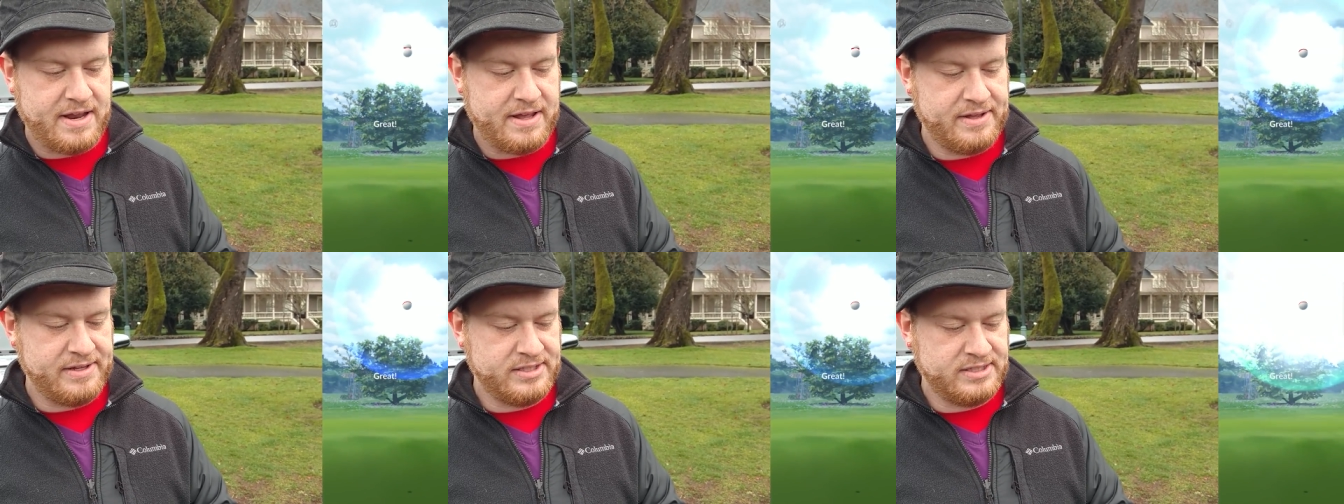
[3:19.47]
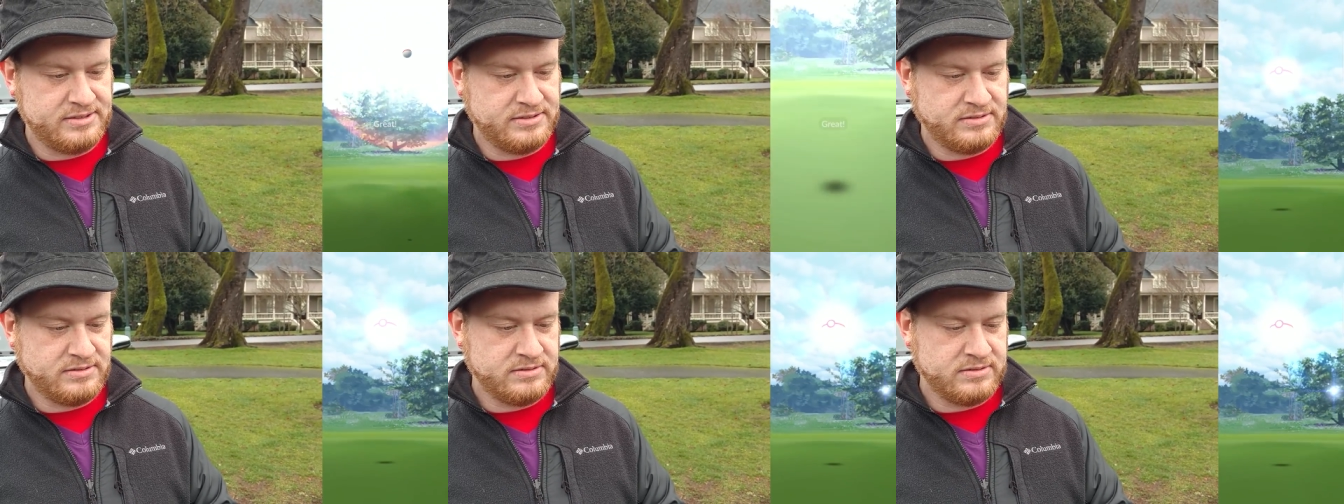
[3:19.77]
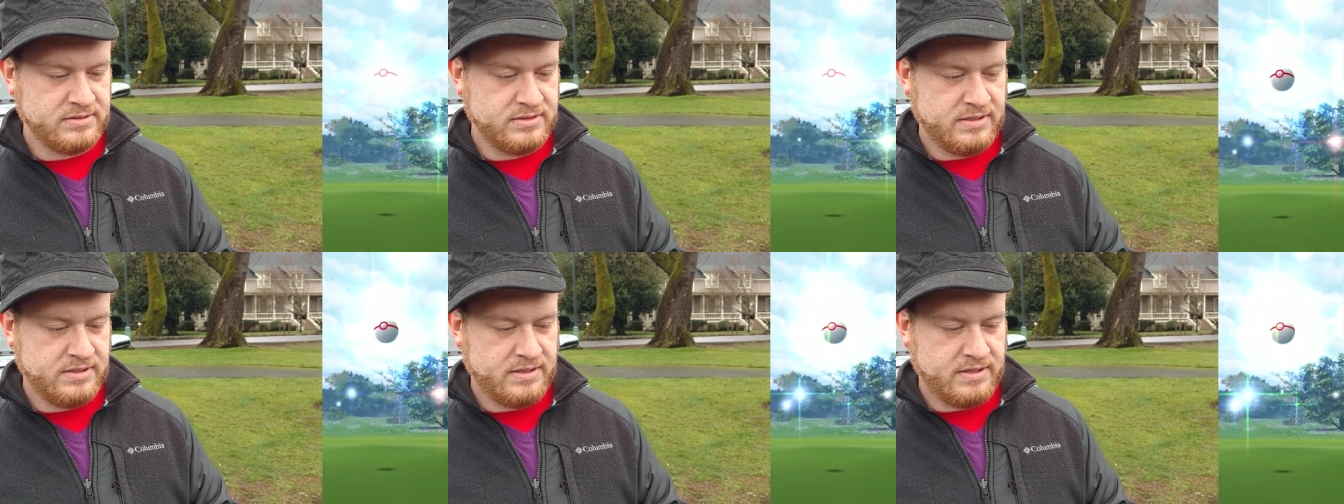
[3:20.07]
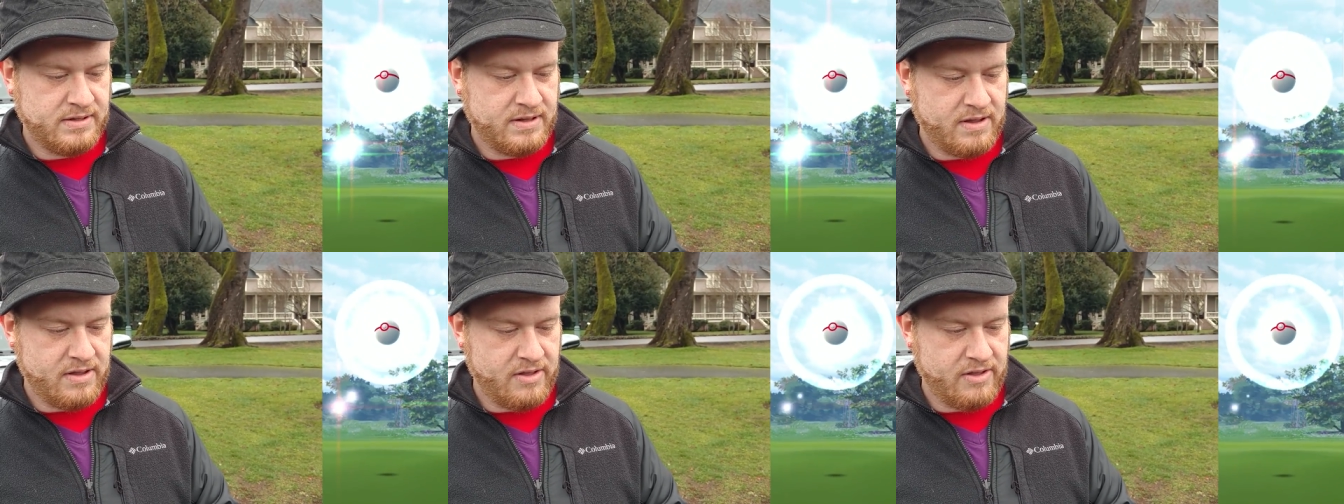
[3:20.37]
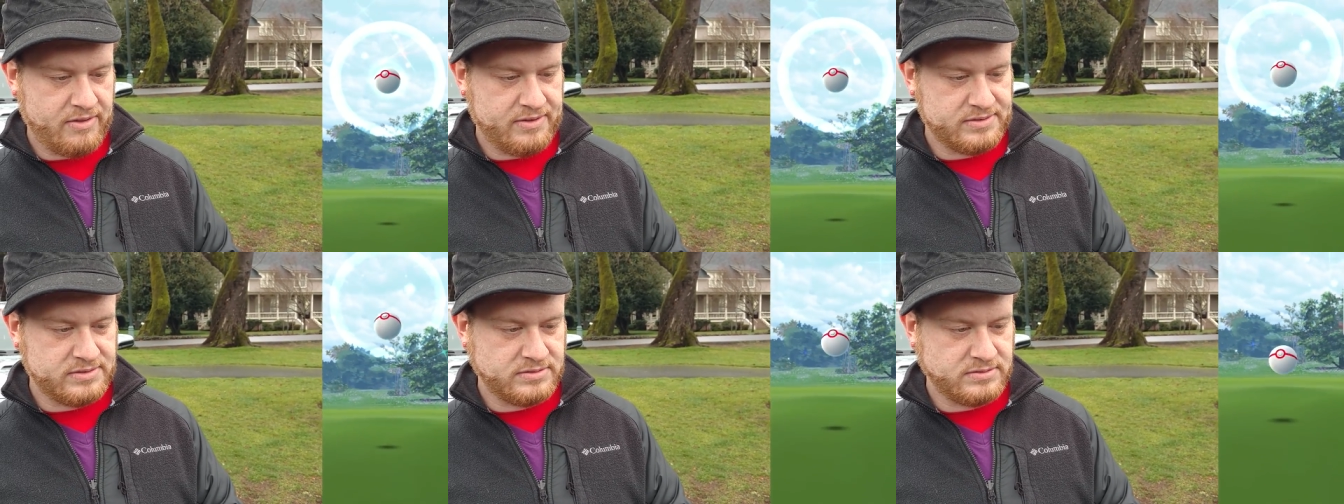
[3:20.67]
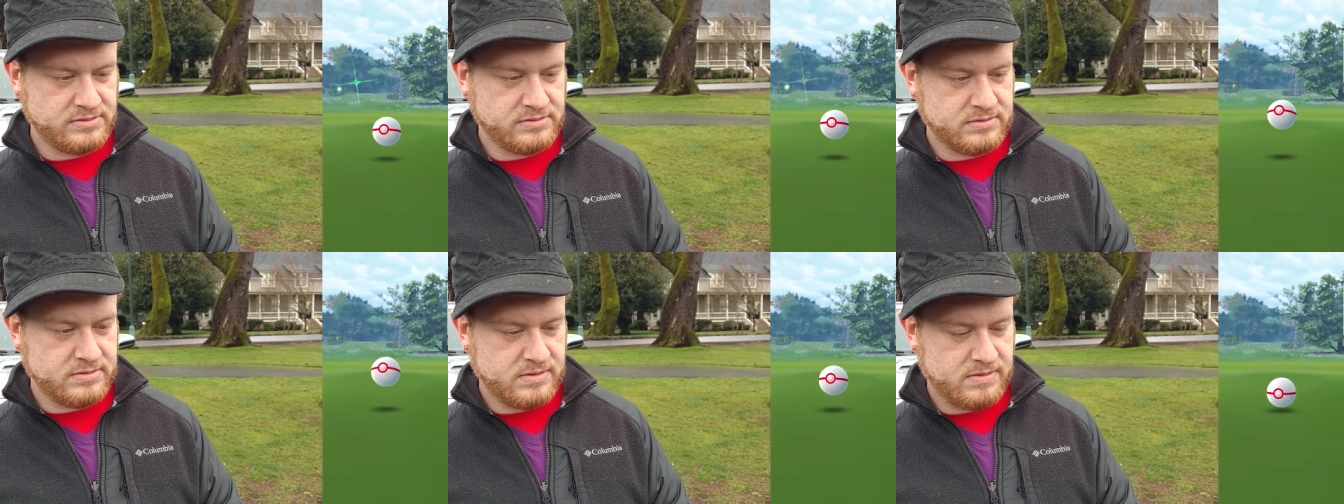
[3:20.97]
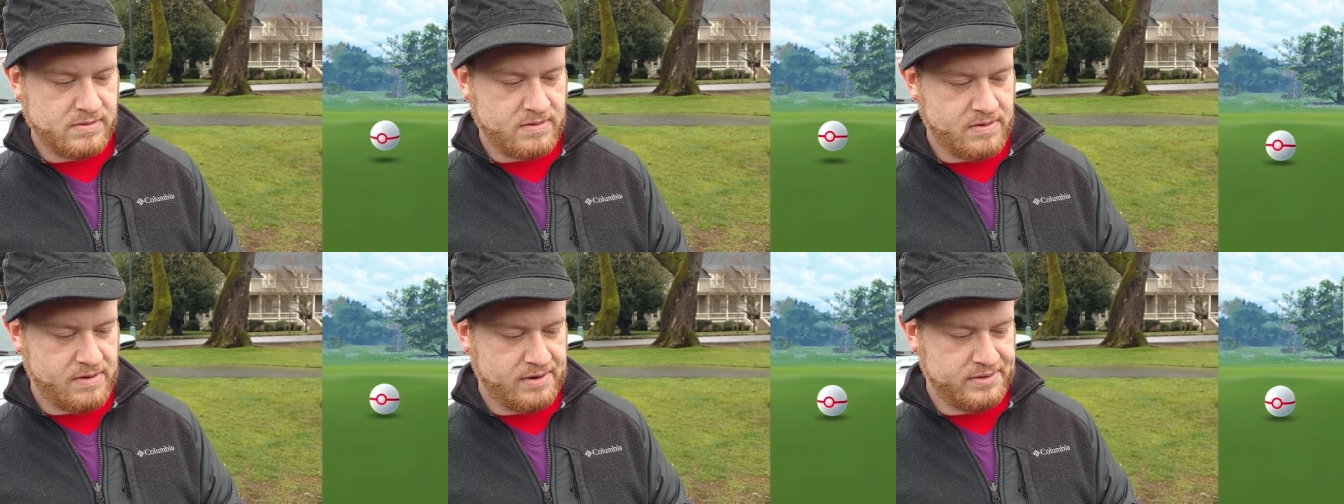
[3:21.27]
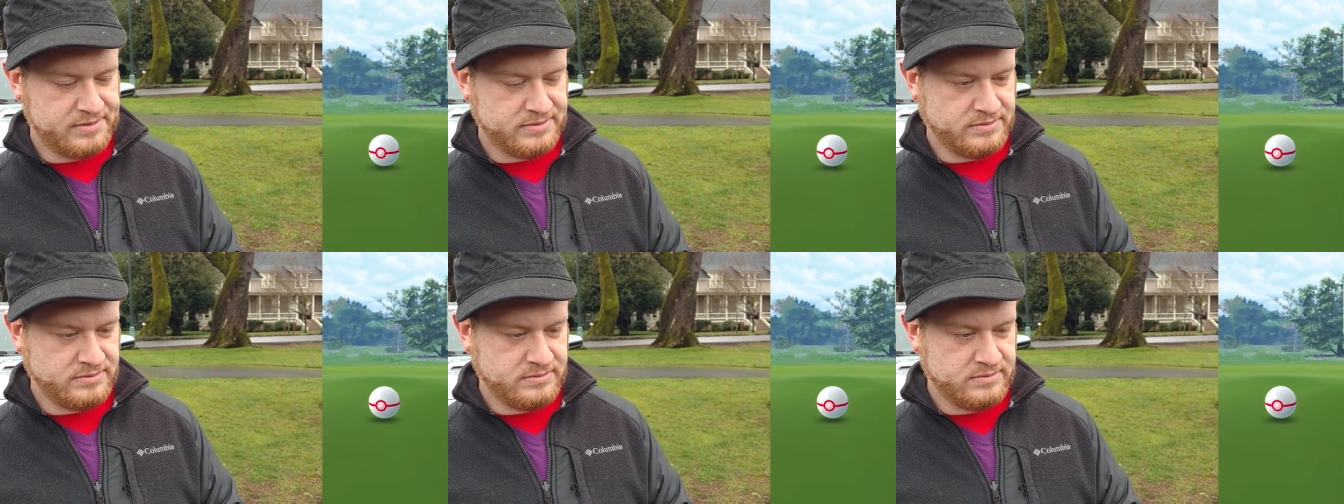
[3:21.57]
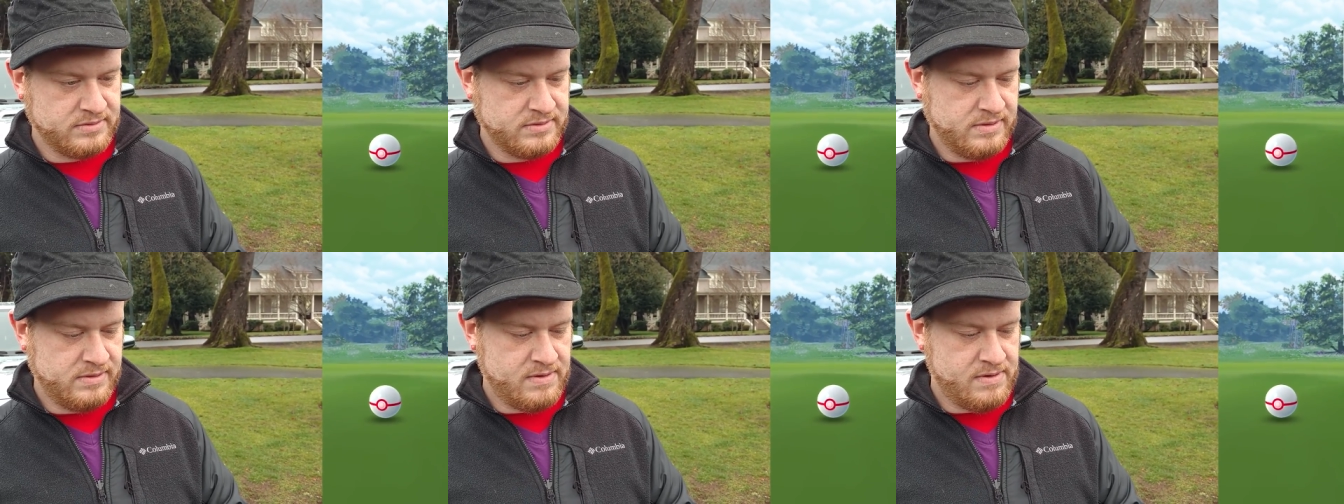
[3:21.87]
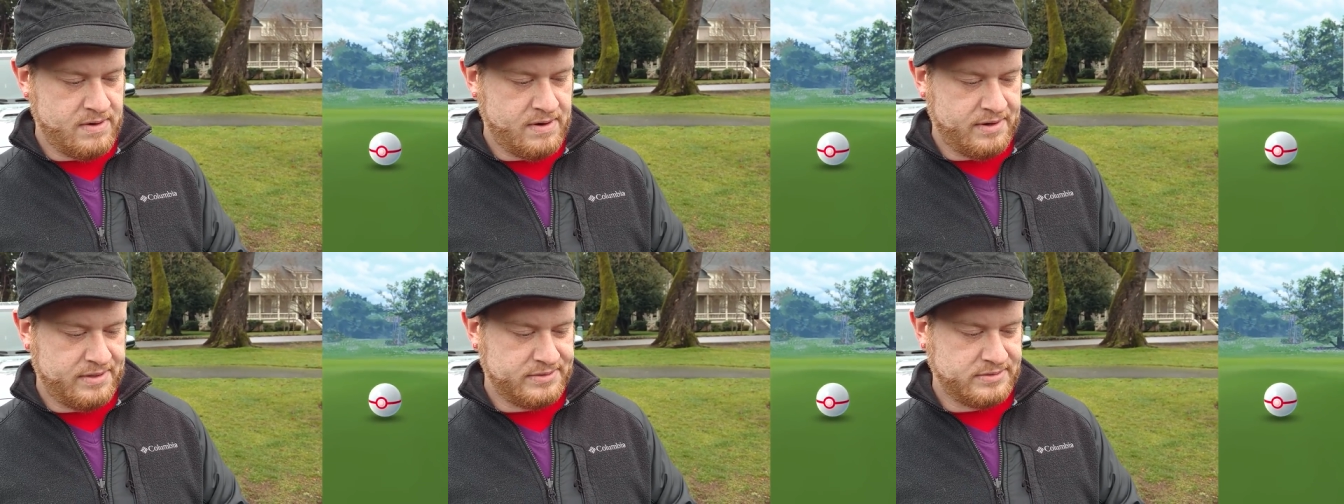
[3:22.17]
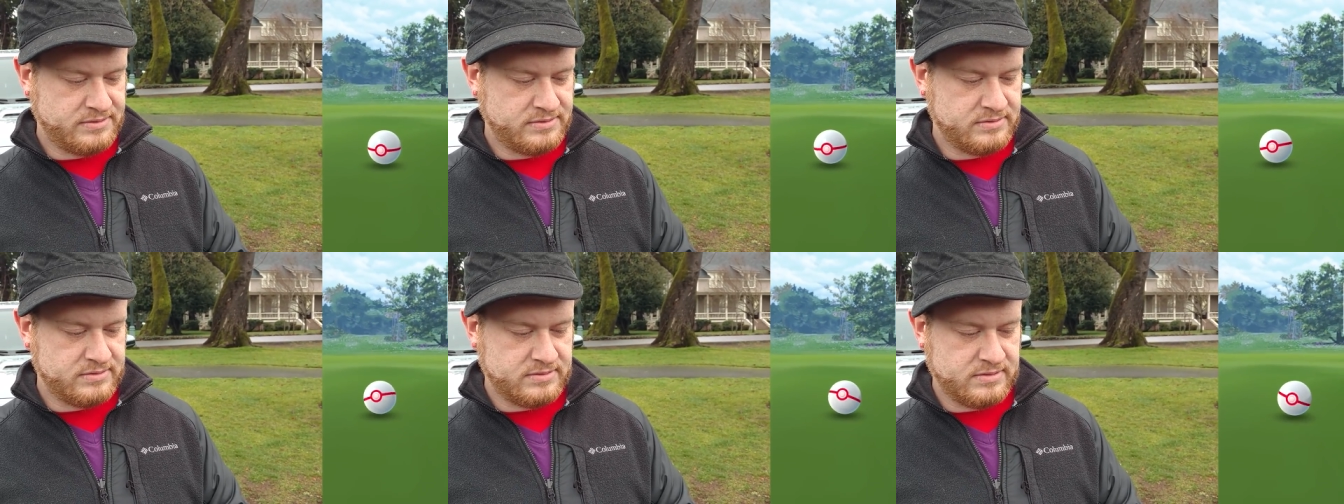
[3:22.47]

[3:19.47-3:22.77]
Are you kidding me? And there's like four or five Wilmers out there.